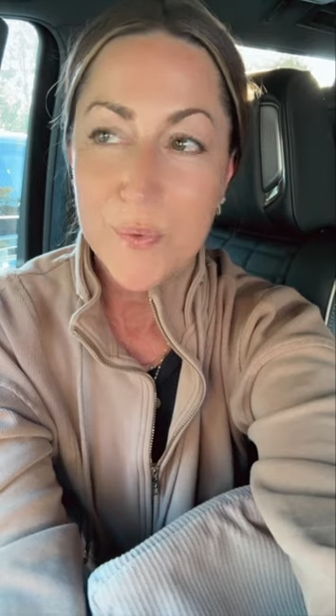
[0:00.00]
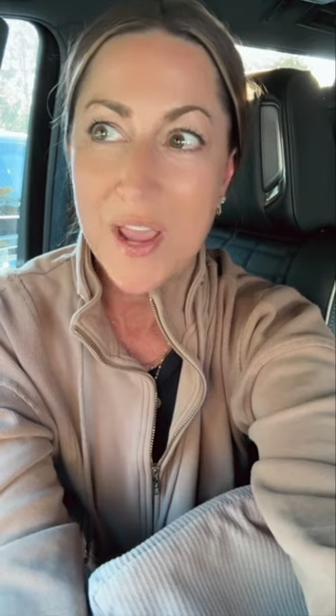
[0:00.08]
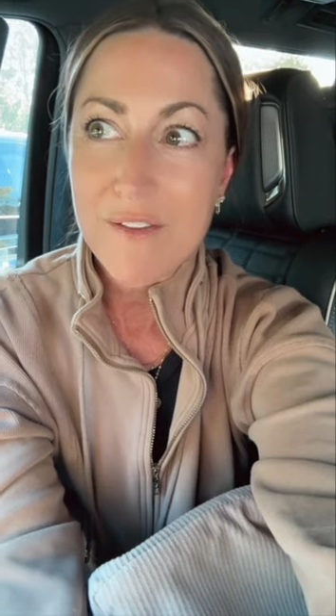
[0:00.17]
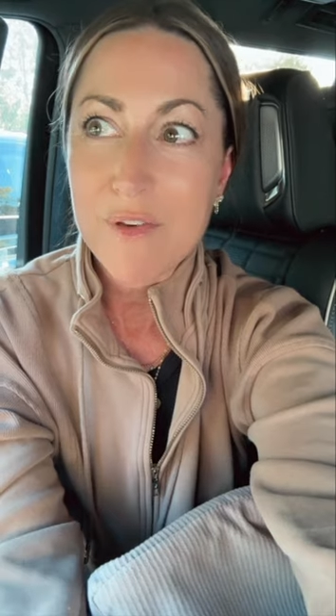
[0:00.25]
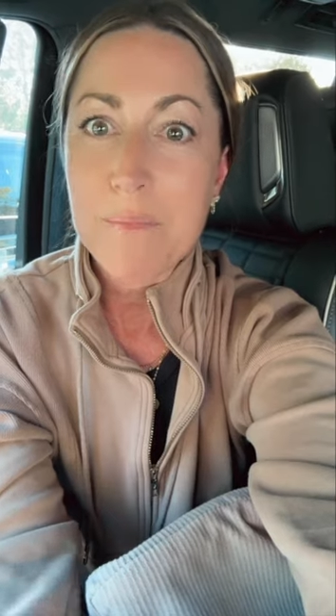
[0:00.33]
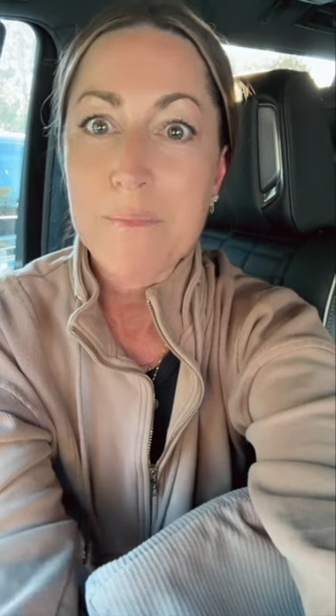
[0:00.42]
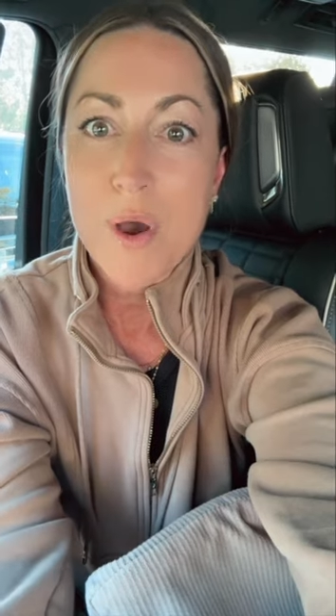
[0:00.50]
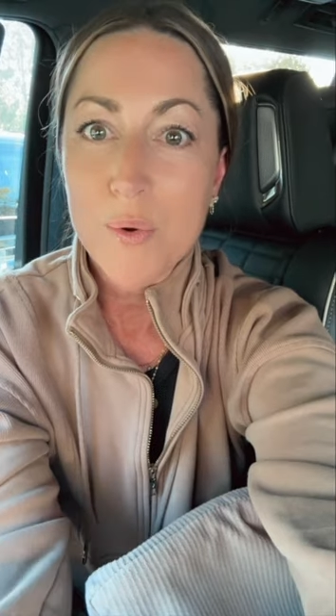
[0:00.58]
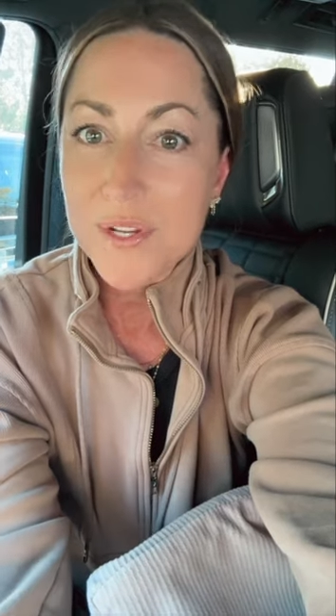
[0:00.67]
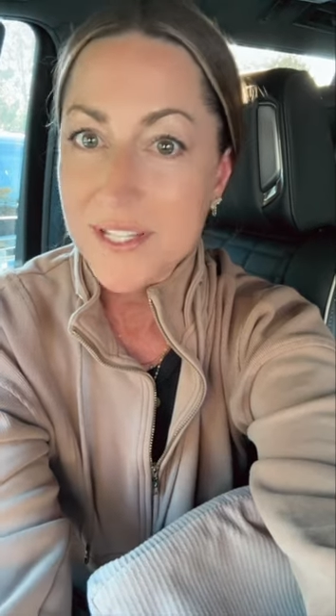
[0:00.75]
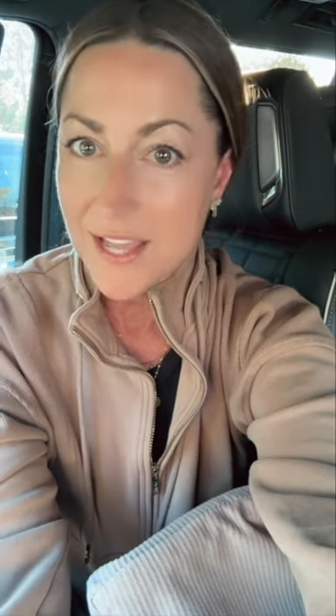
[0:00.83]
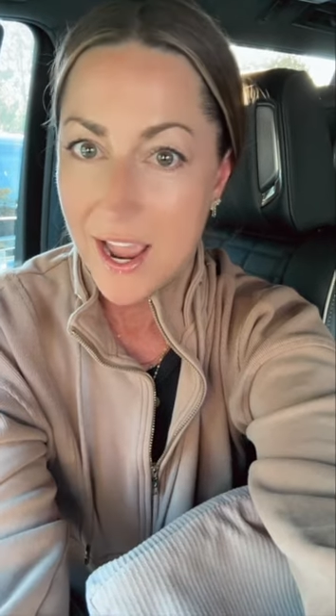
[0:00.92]
We have a
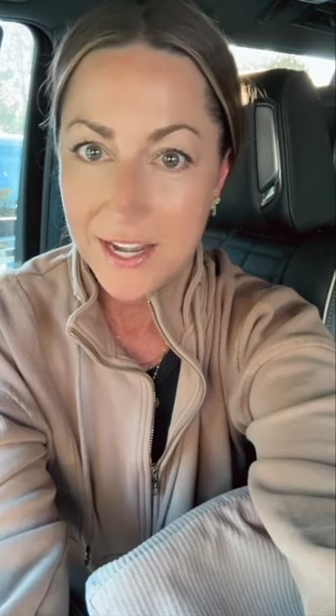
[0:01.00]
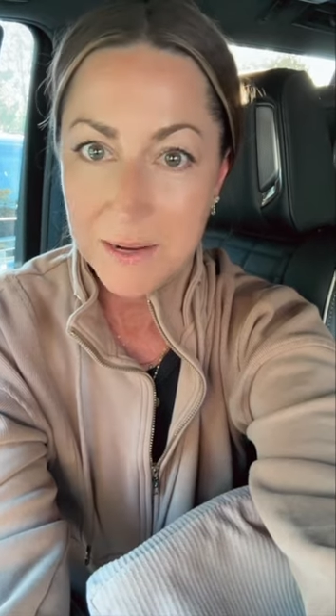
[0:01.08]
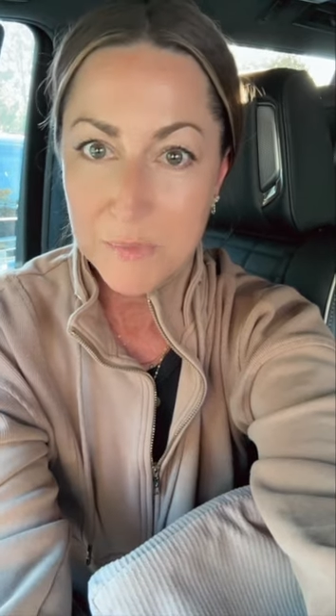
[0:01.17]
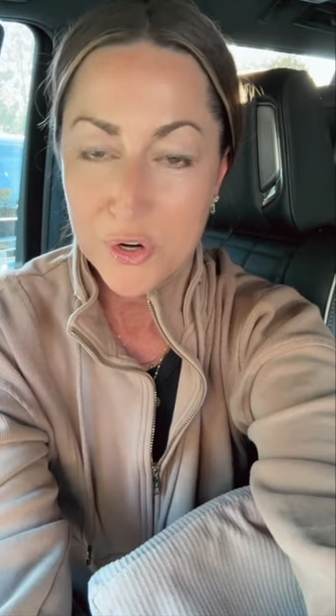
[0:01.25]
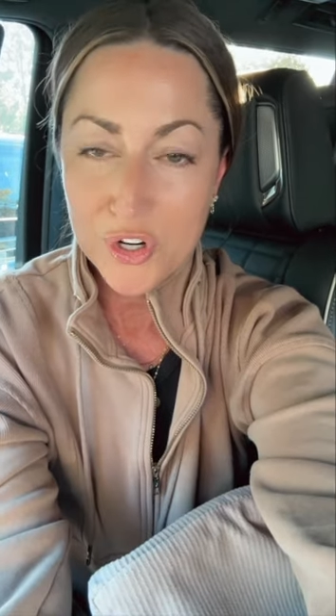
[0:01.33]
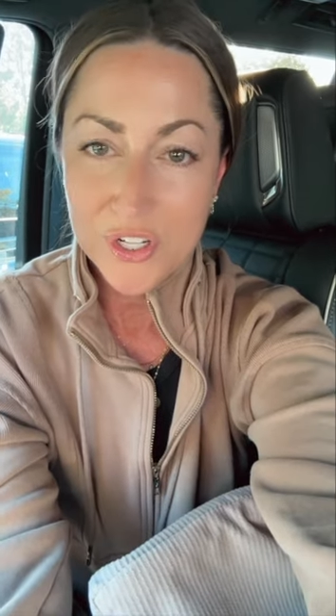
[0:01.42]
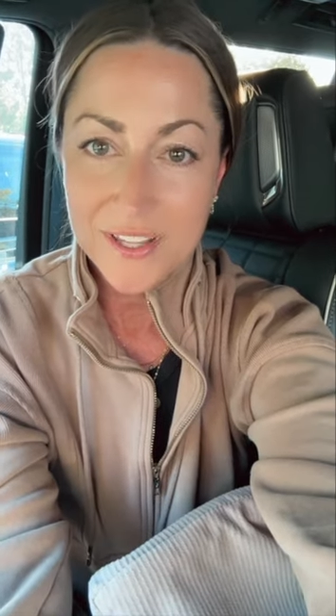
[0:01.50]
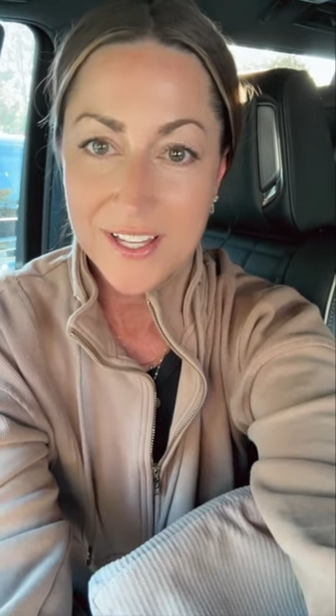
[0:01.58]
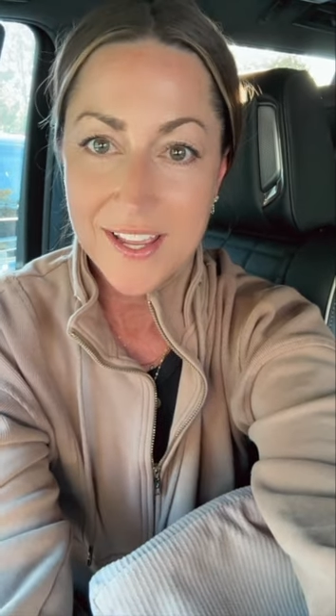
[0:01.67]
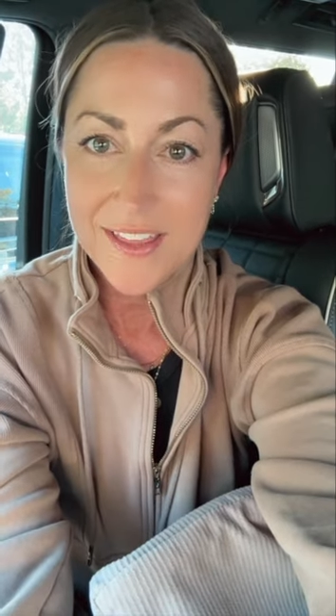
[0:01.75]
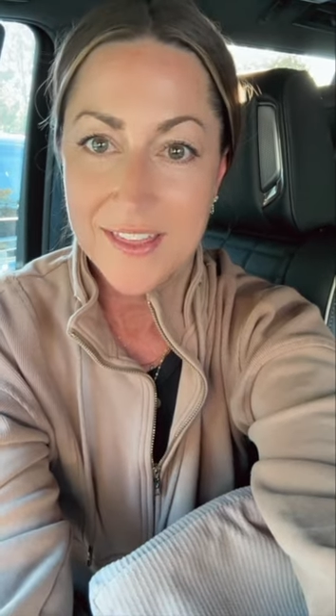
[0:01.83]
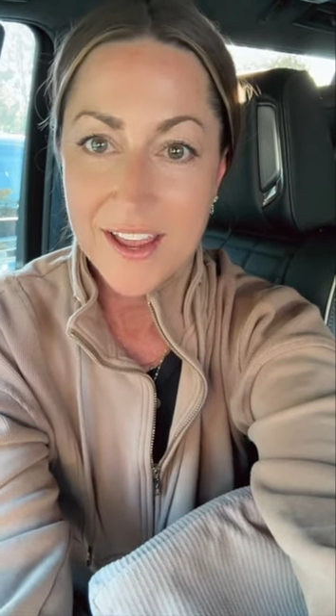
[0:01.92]
bonus item
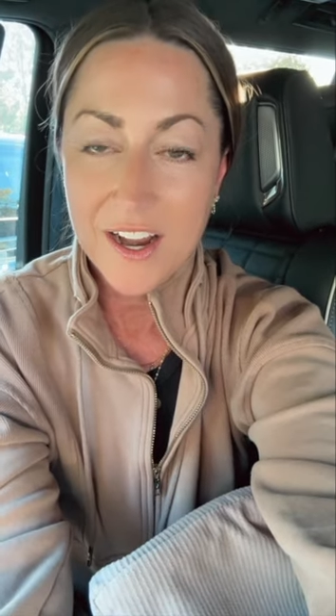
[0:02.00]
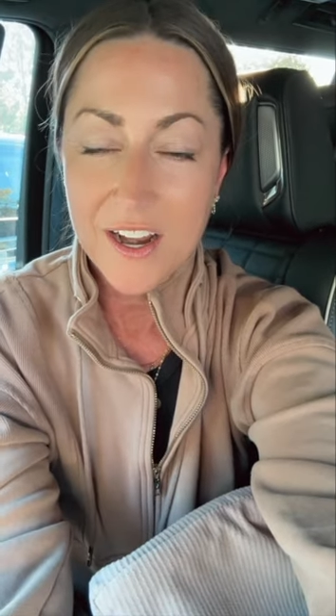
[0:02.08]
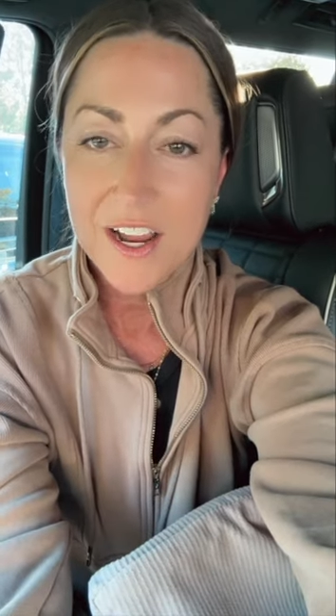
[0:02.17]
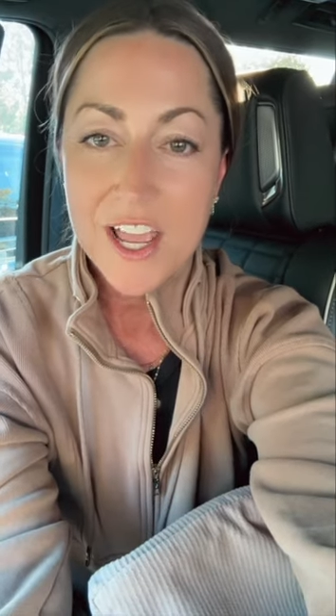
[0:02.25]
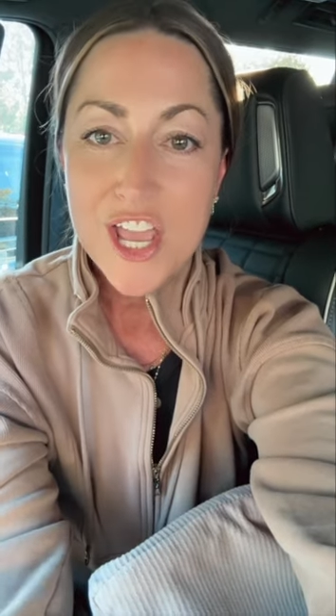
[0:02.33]
currently in there.